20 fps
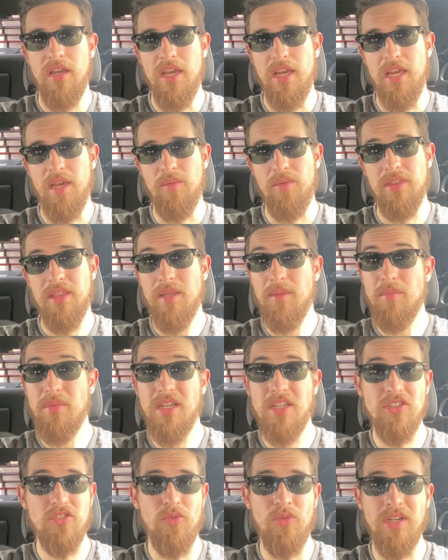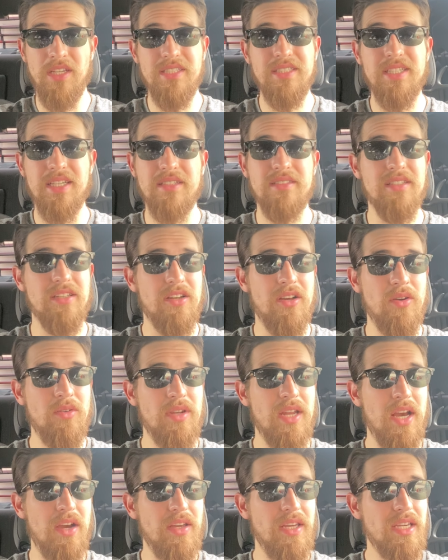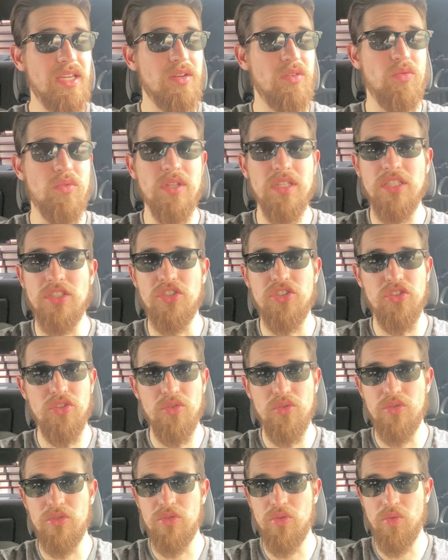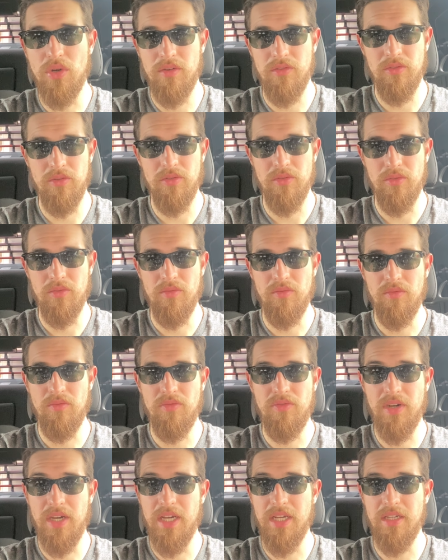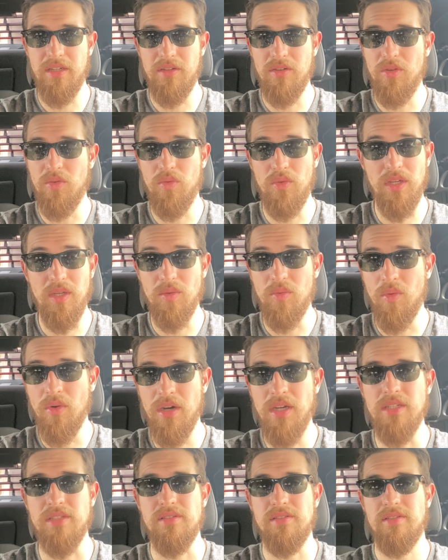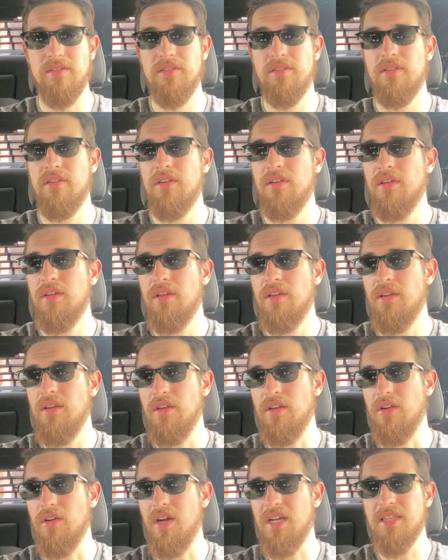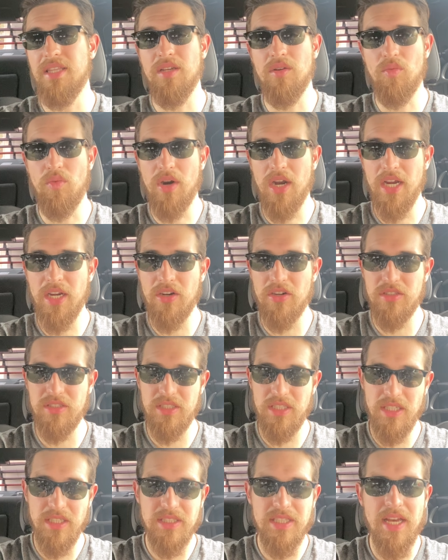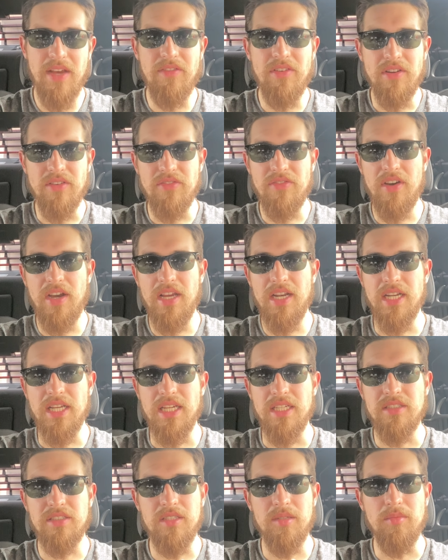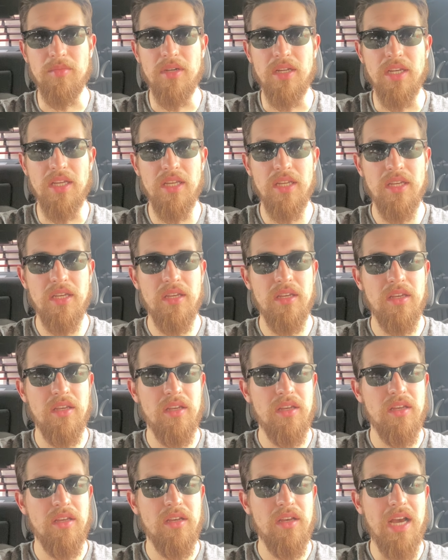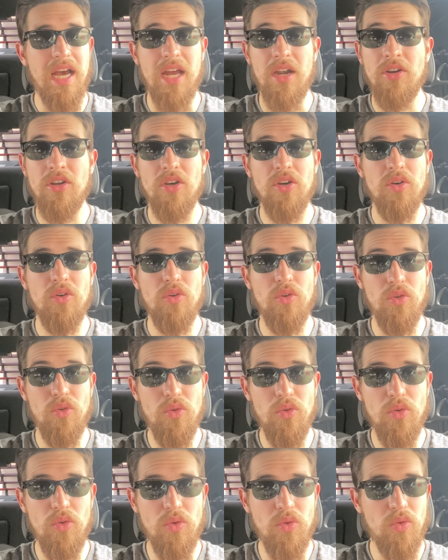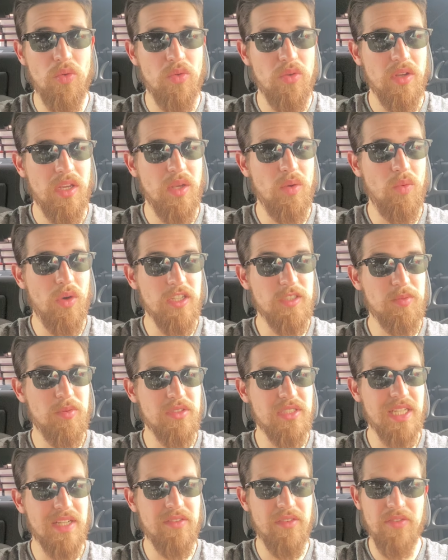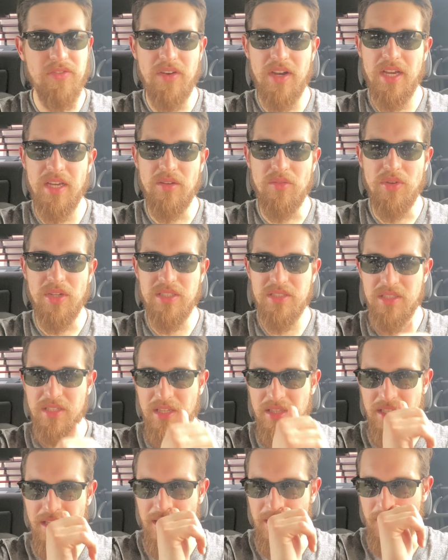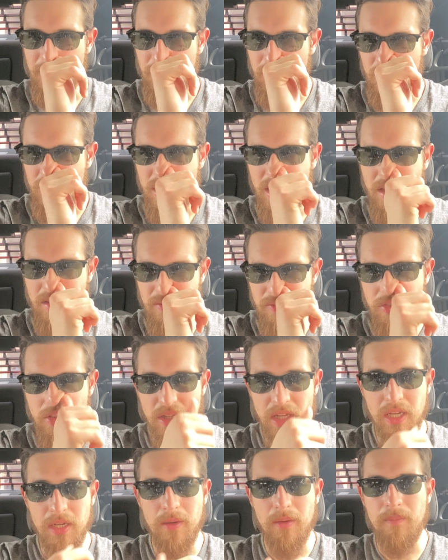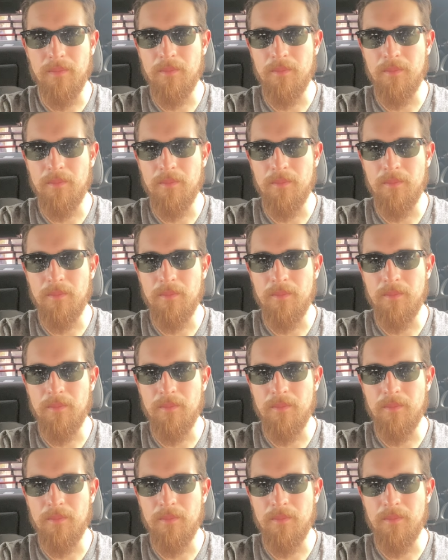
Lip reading: and with him being 26-0 now, he can really choose whoever fight who he wants. You know, I think Ryan Garcia's having a fight against somebody. I don't know who. He was supposed to have a fight recently, then he pulled out for